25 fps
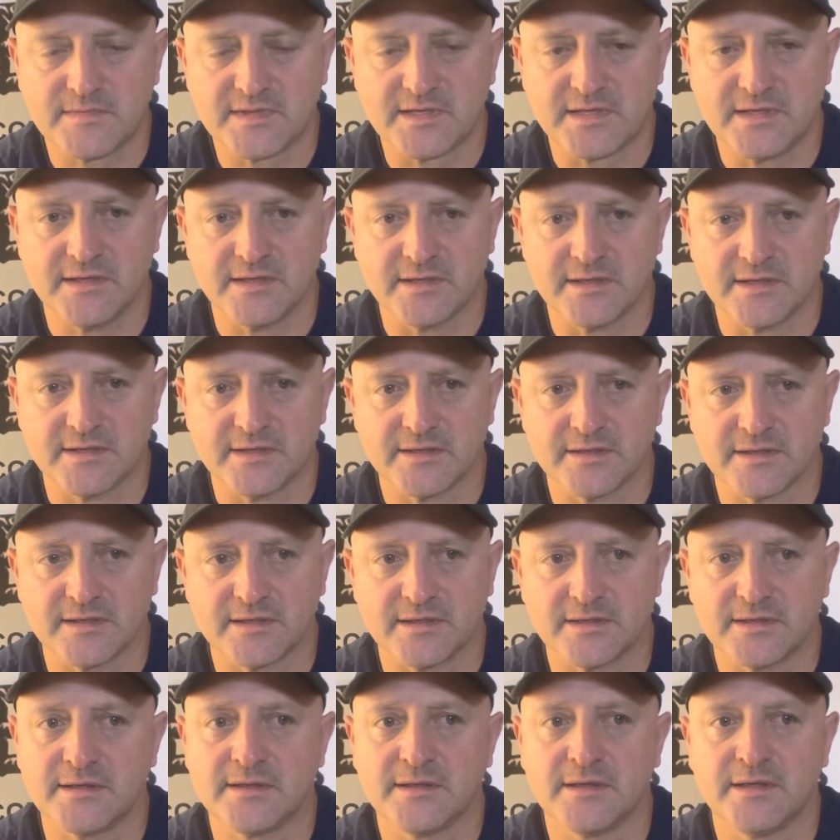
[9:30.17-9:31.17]
and
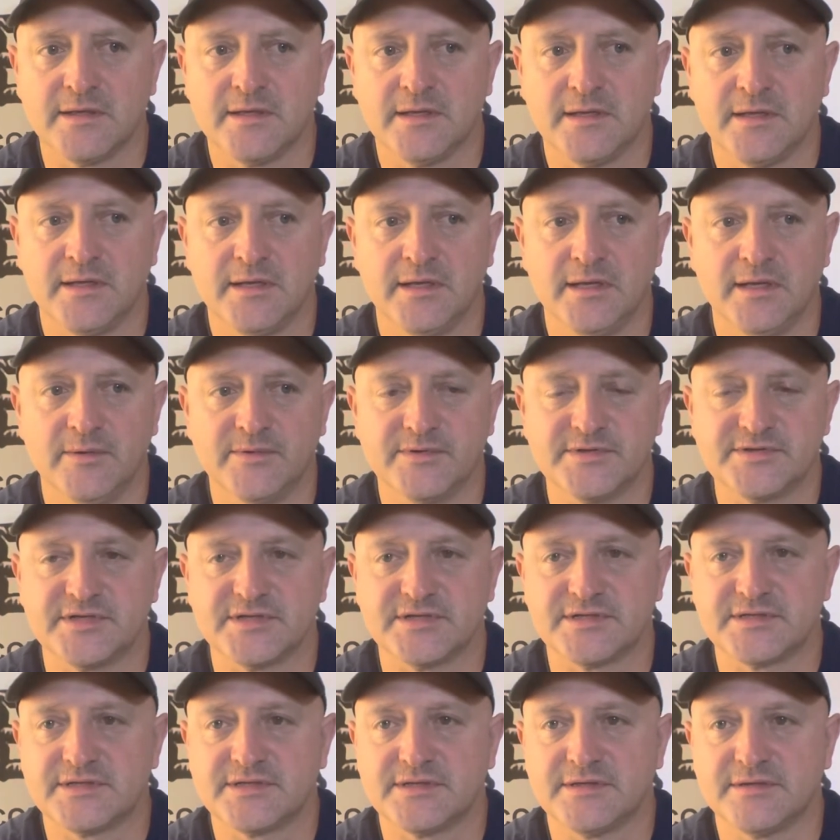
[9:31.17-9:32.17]
it was
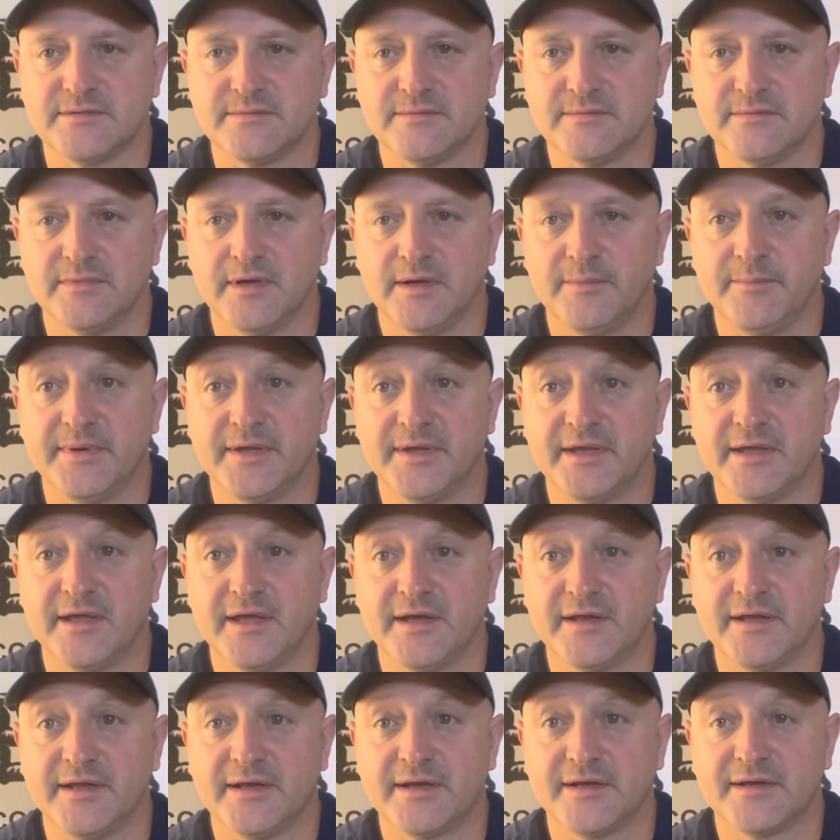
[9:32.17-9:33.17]
just a big
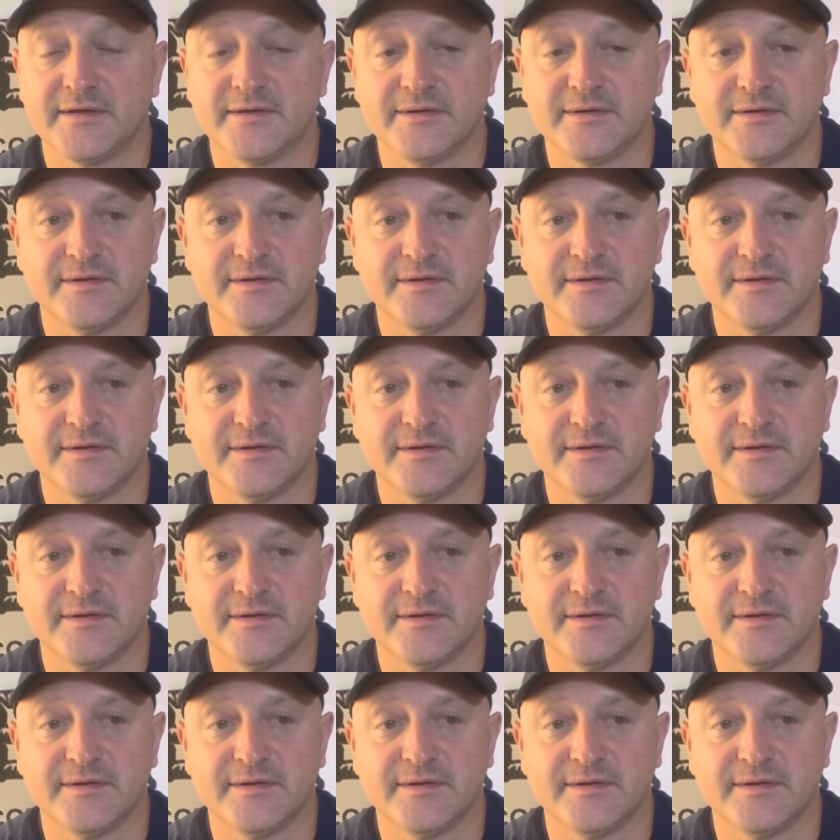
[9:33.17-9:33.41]
headache.